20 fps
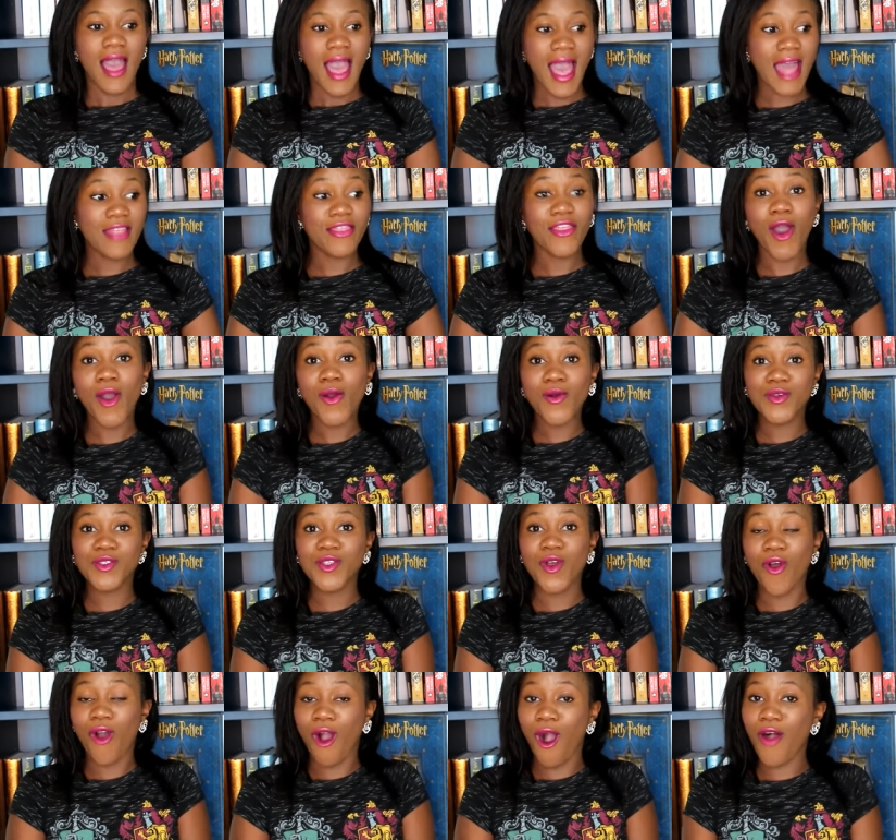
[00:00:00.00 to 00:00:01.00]
And those
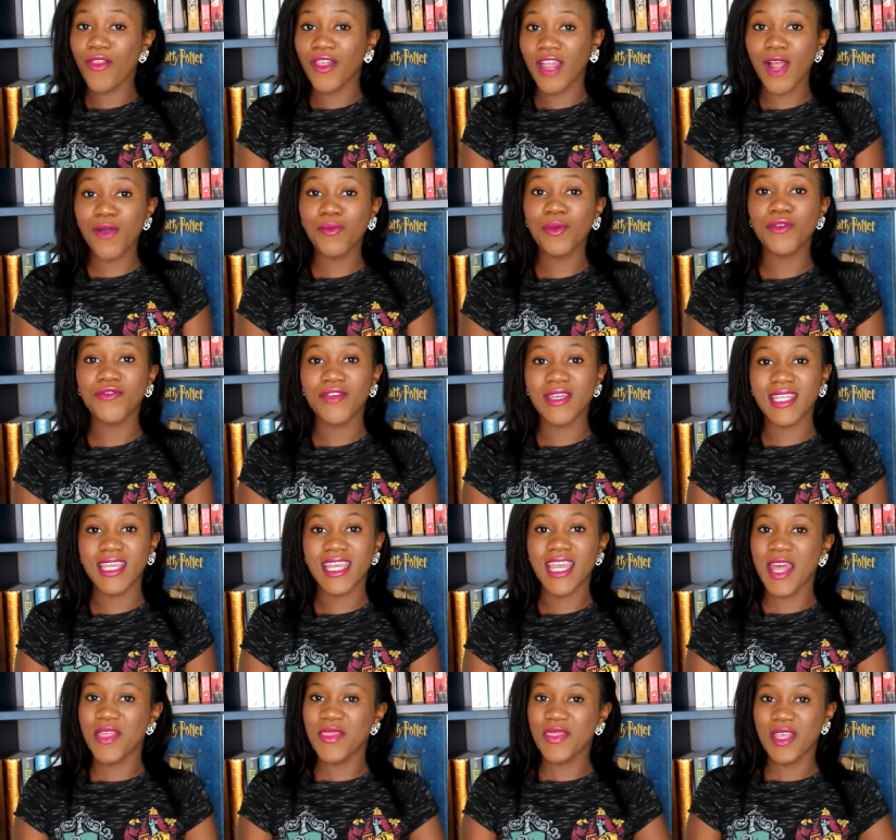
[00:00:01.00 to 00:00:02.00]
so all that I'll be
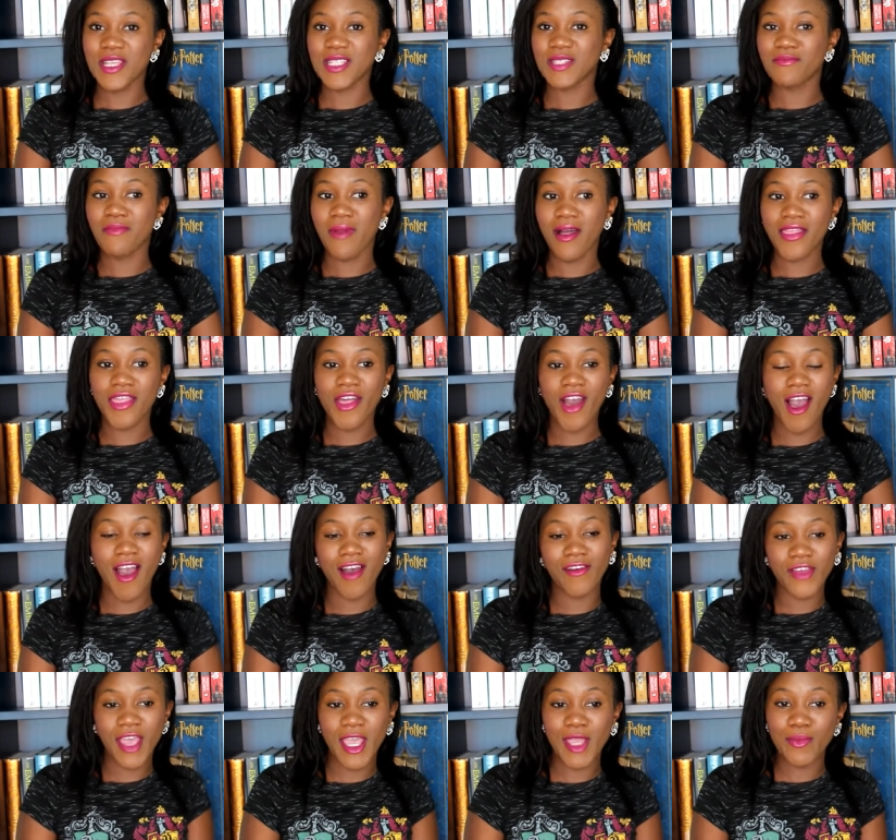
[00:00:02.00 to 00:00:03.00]
reading in this month
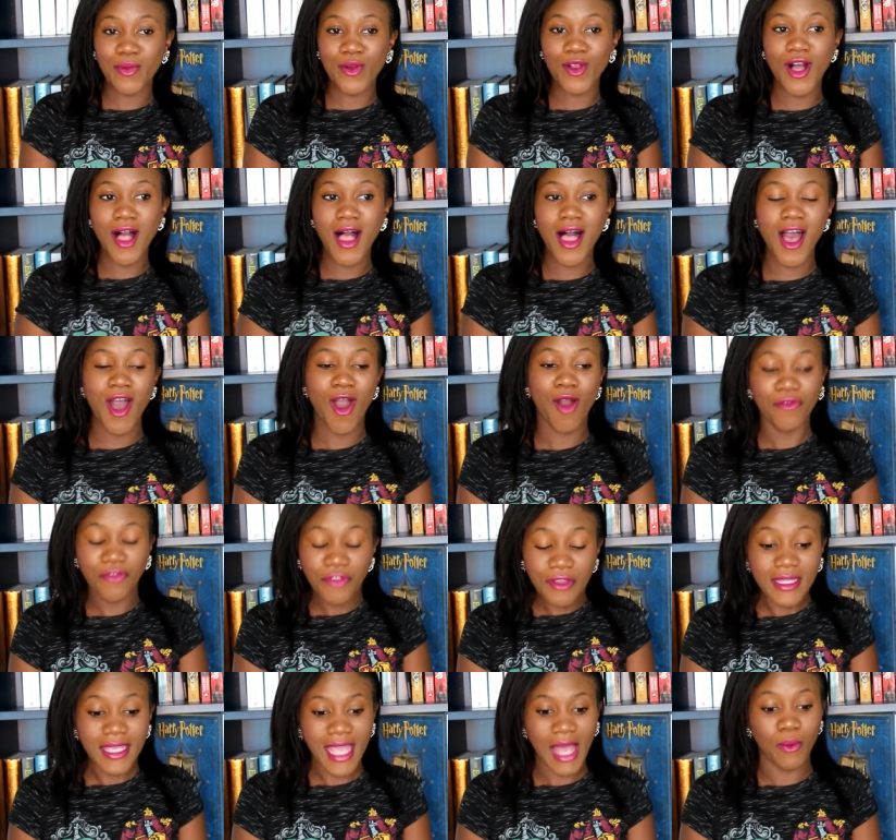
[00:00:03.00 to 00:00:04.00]
of April.
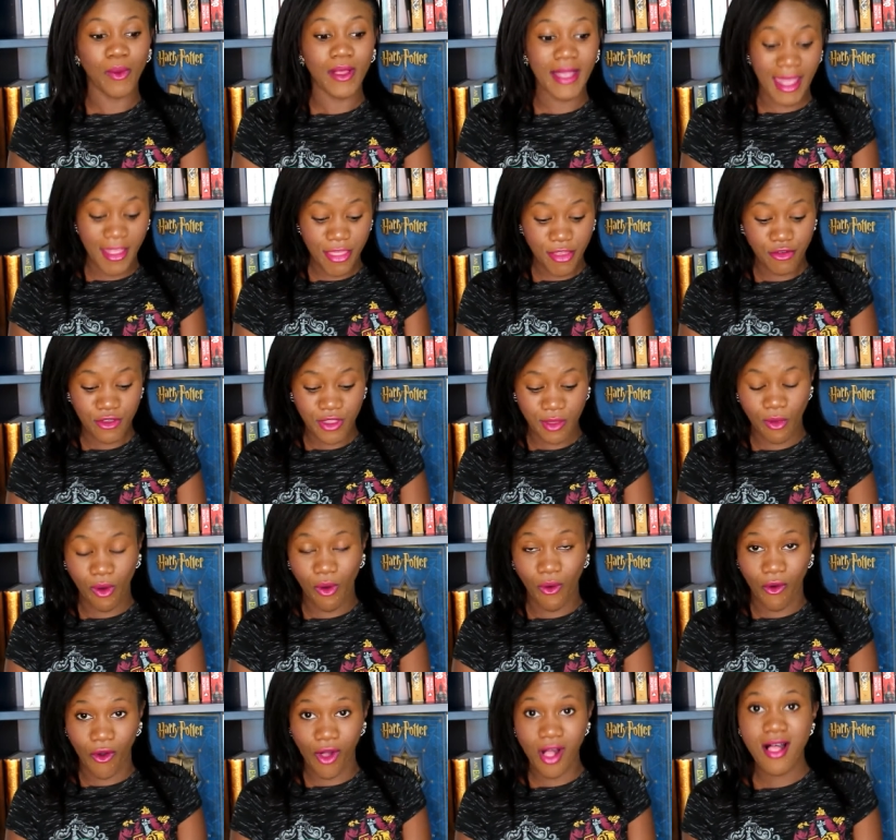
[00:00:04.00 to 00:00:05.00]
Hopefully I will get through them
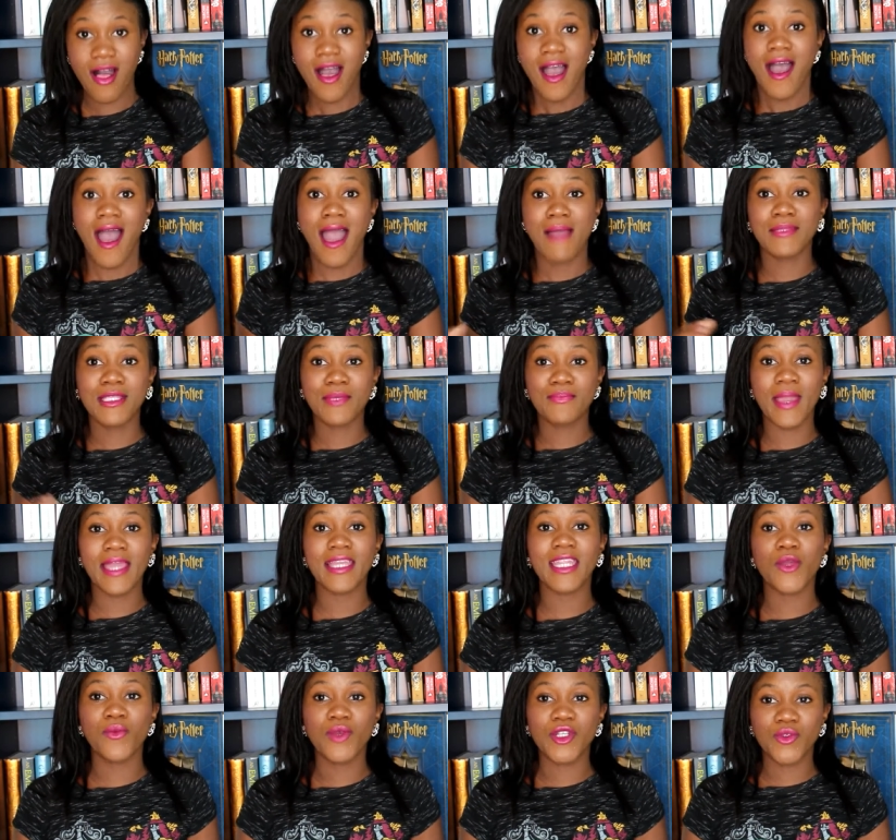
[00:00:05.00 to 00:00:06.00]
all. I'm
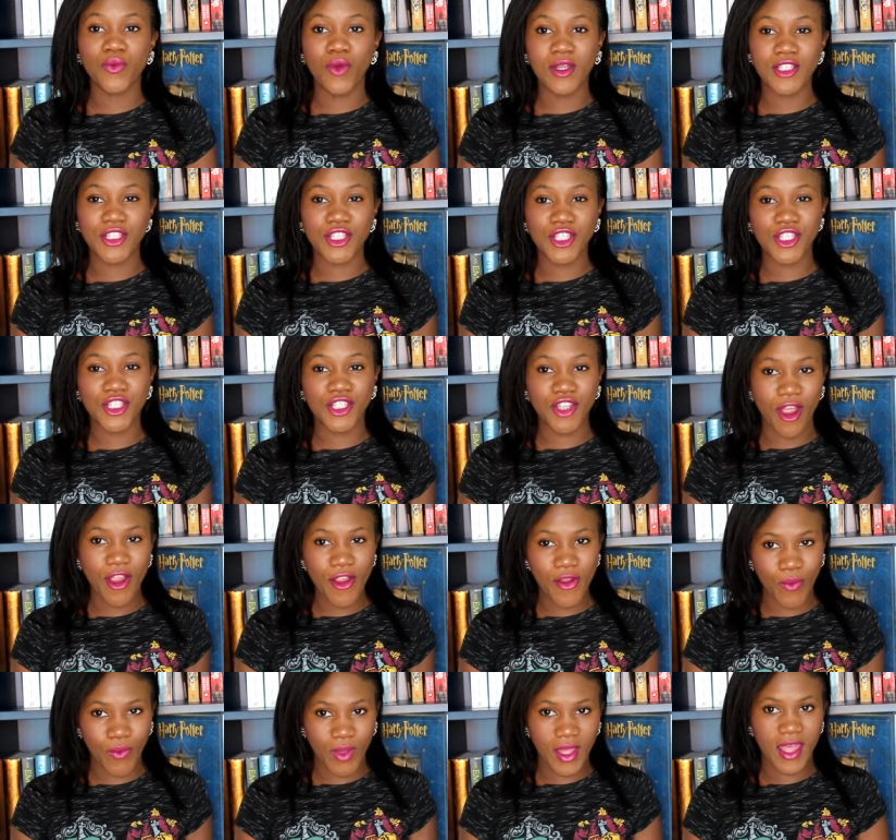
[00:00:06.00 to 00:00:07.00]
debating which one to
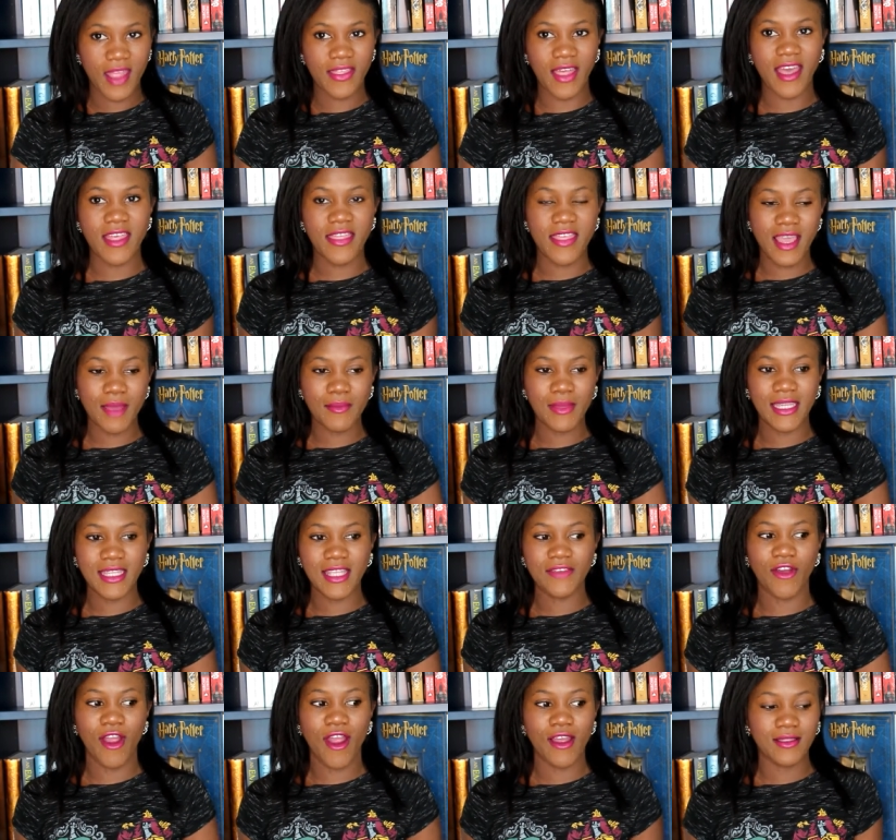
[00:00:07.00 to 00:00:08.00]
start with. I think I'm going
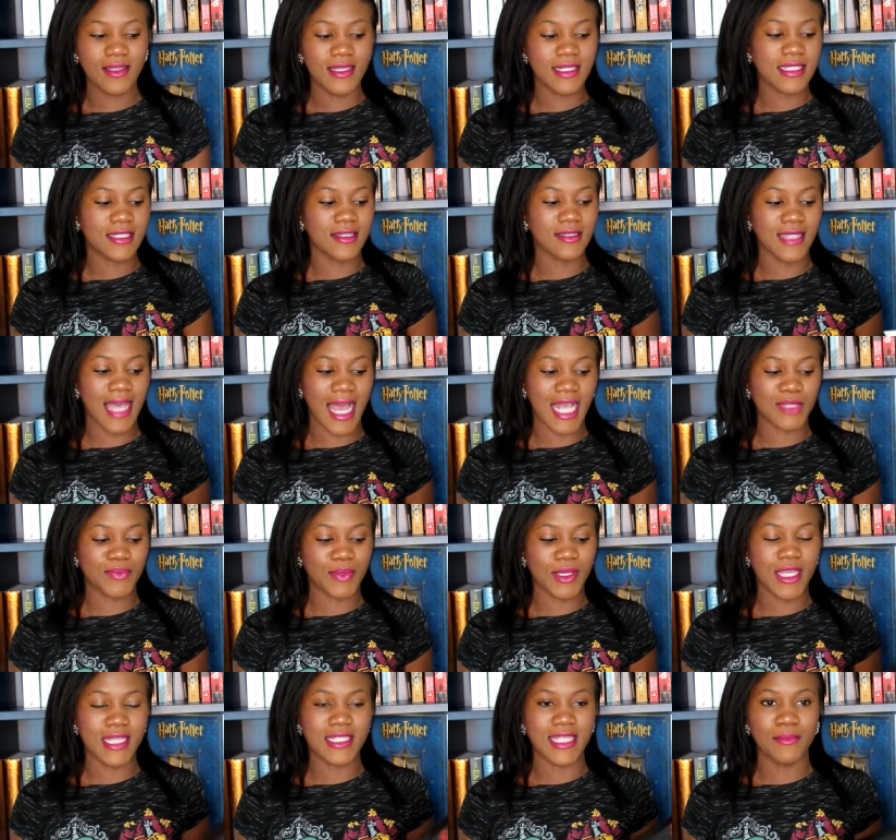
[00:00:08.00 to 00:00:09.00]
to leave Heartless till last
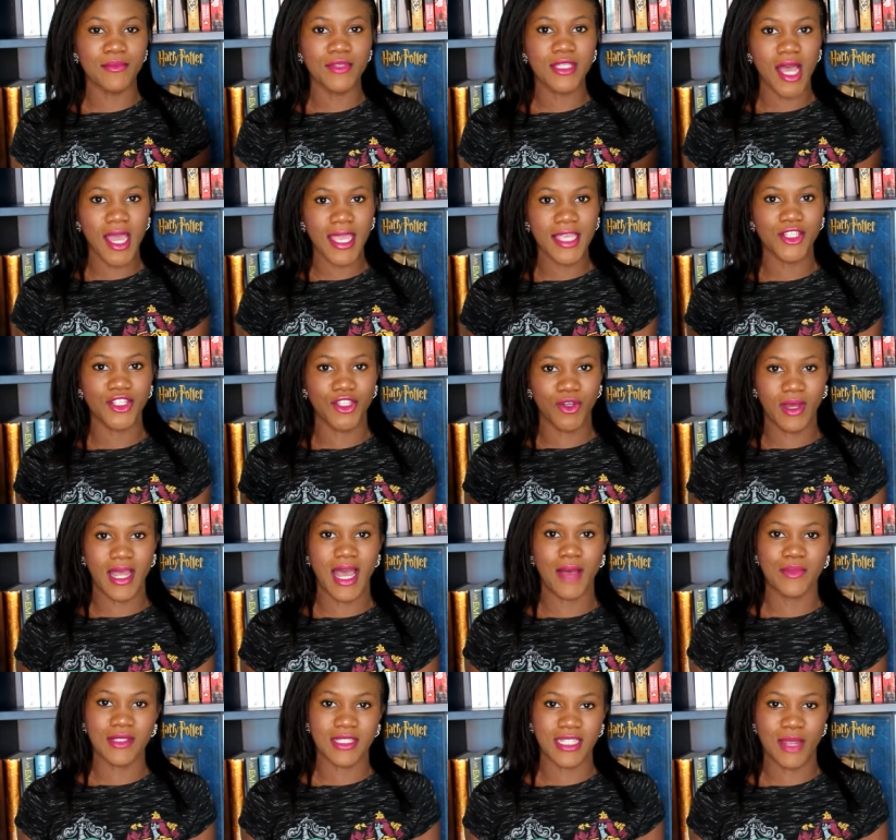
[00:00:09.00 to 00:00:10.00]
because I'm dying to know what
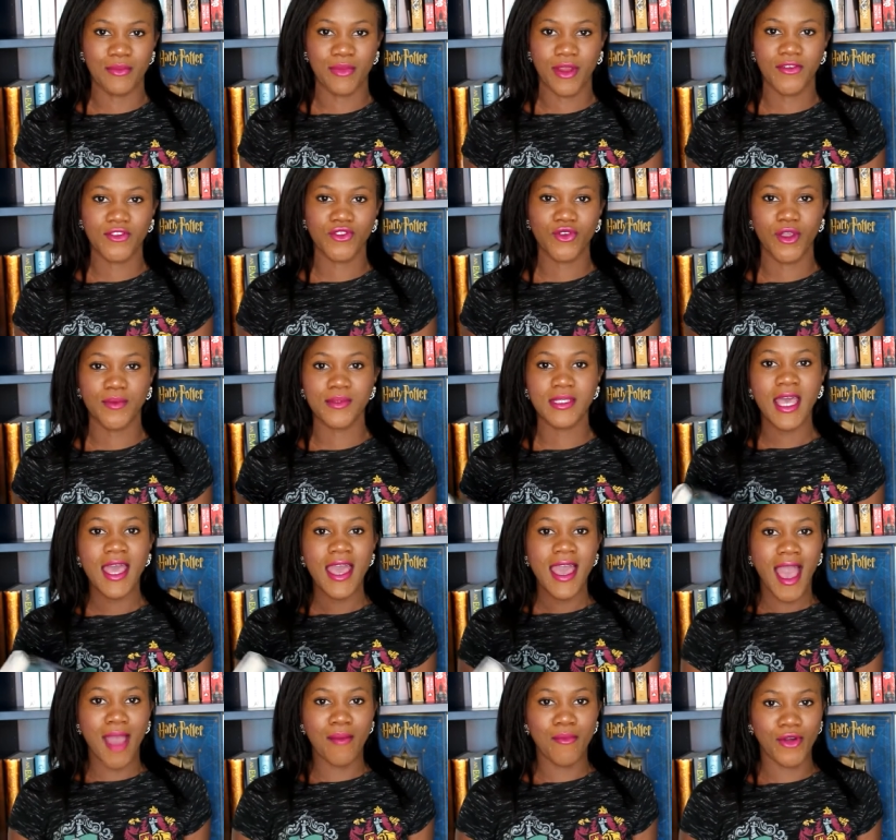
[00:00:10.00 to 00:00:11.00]
happens in Empire Storms
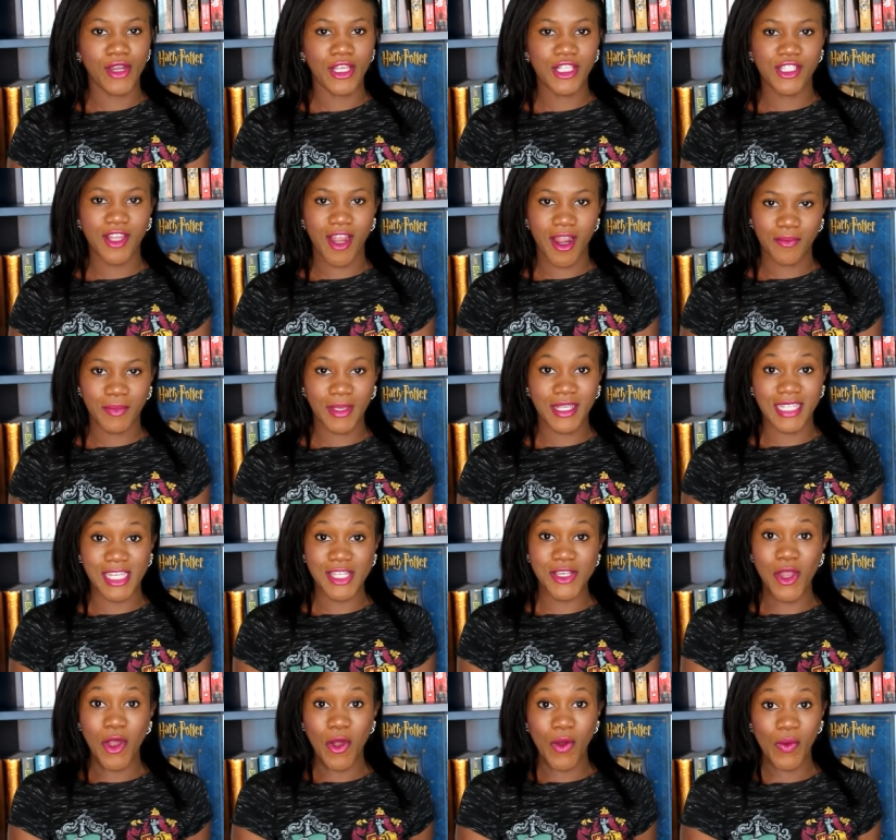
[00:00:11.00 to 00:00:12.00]
and Morningstar because I
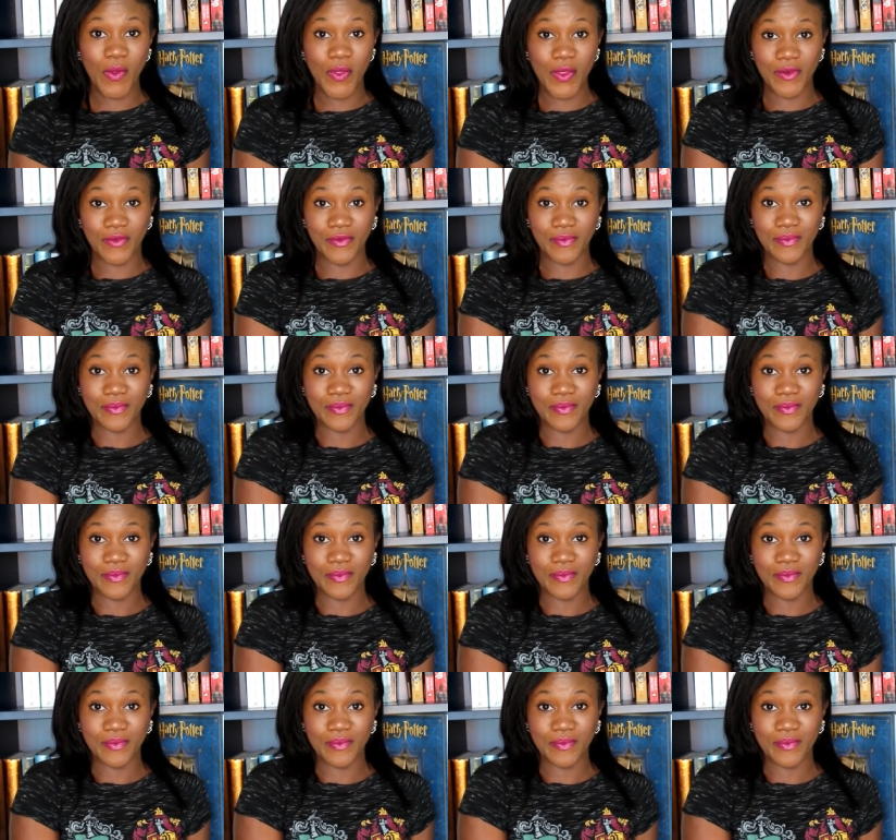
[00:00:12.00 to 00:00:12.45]
know the